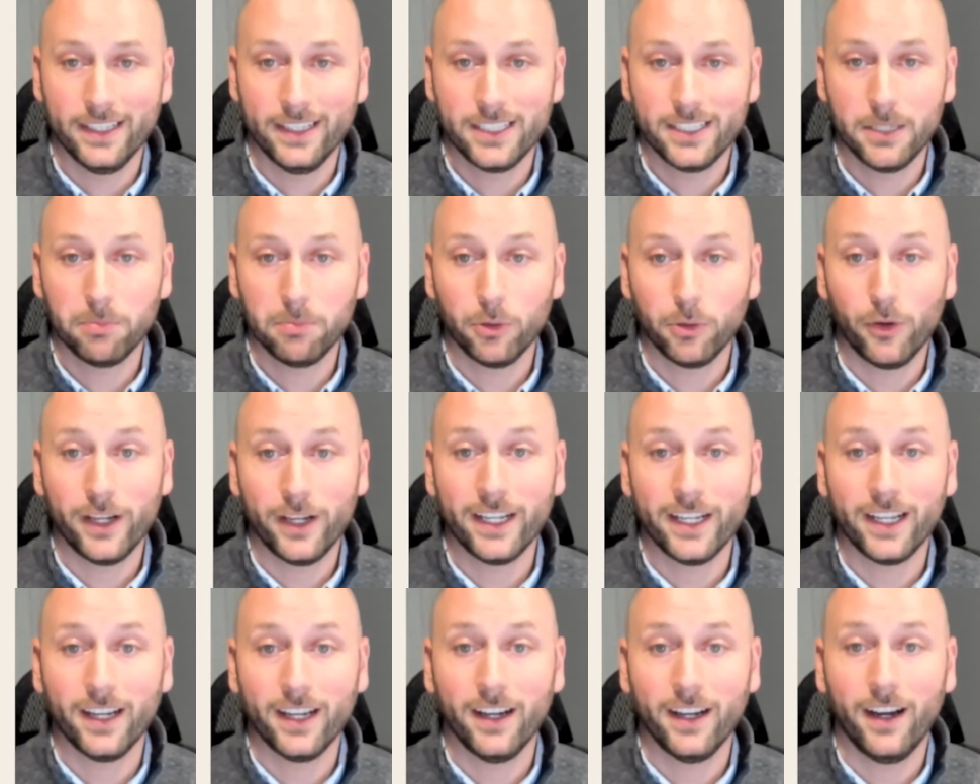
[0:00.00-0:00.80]

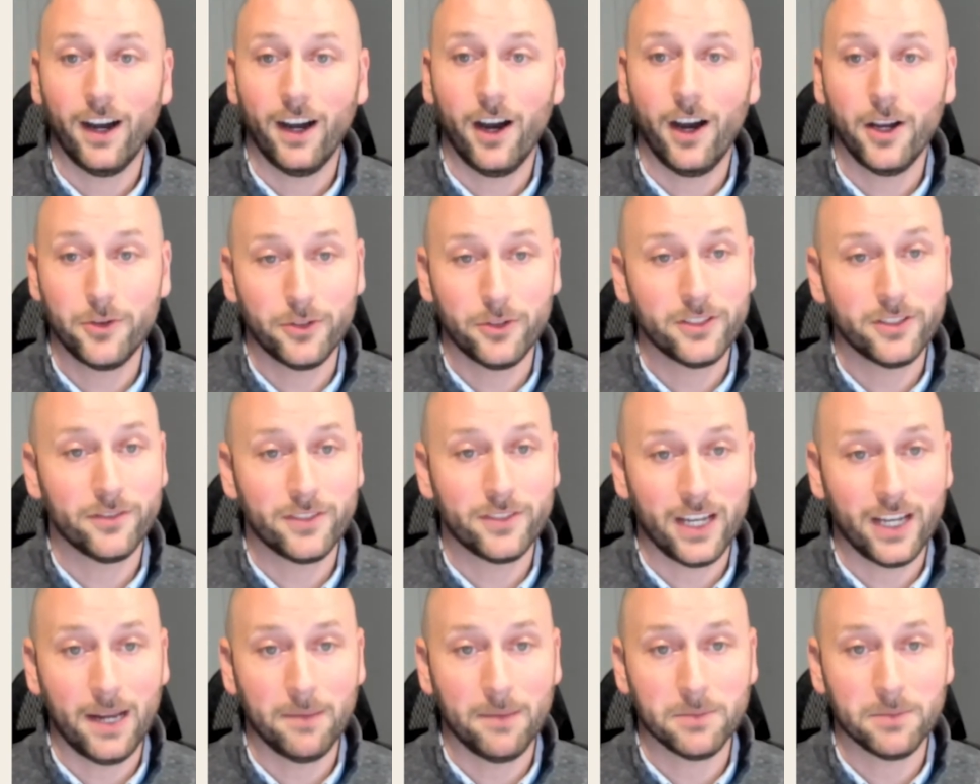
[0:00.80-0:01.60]
deploying hundreds
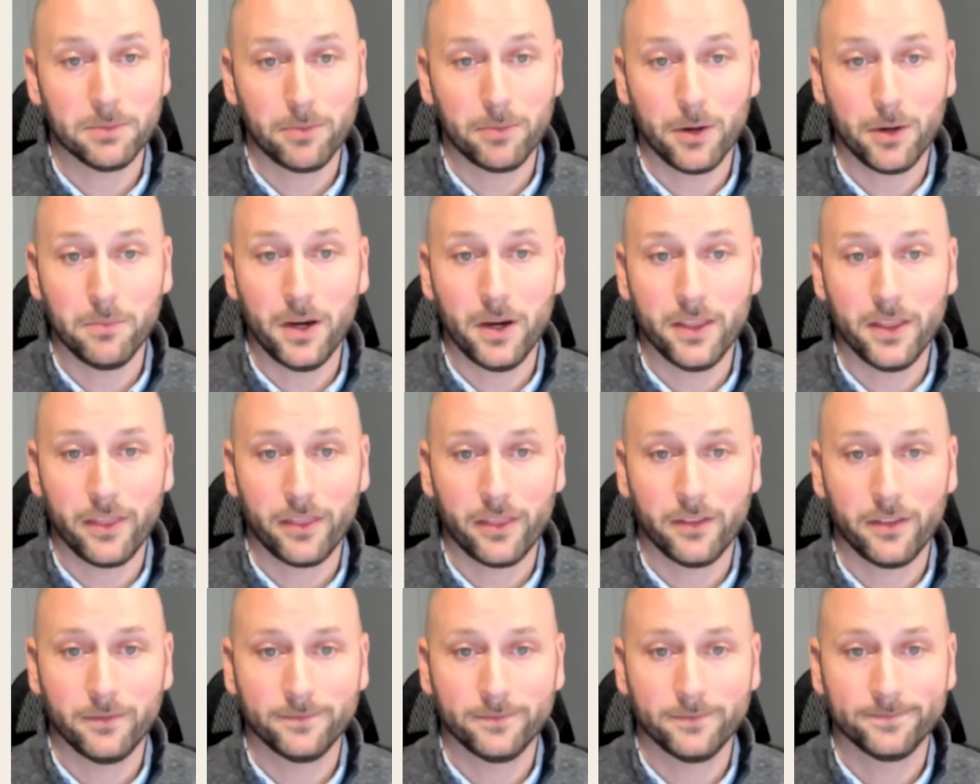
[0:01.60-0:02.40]
of times per
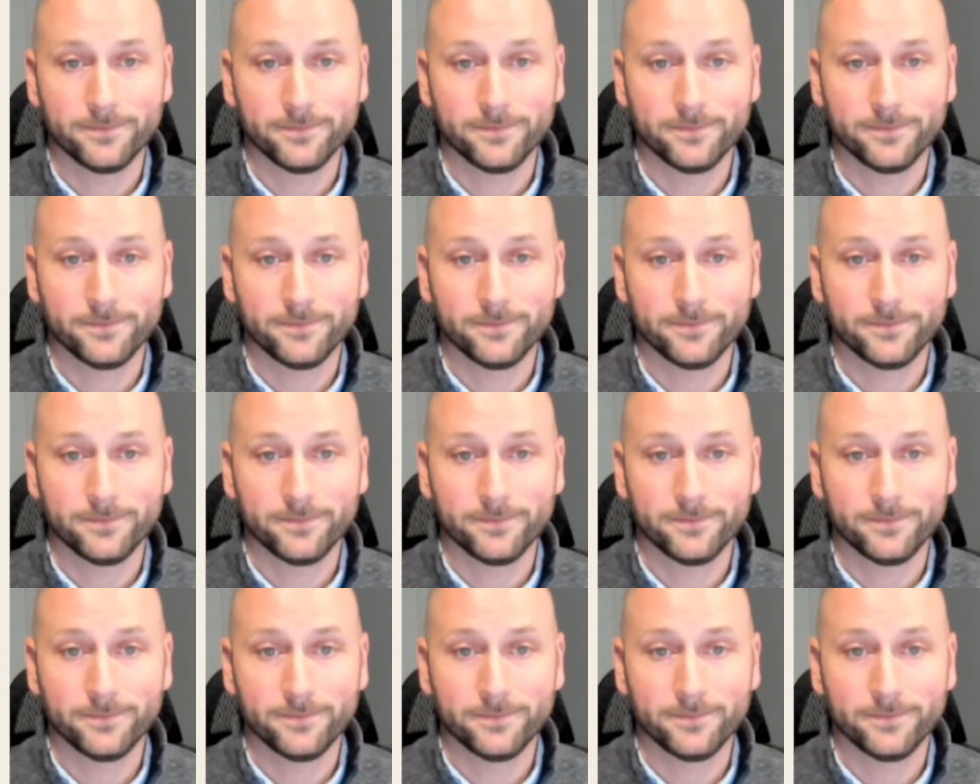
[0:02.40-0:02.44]
month.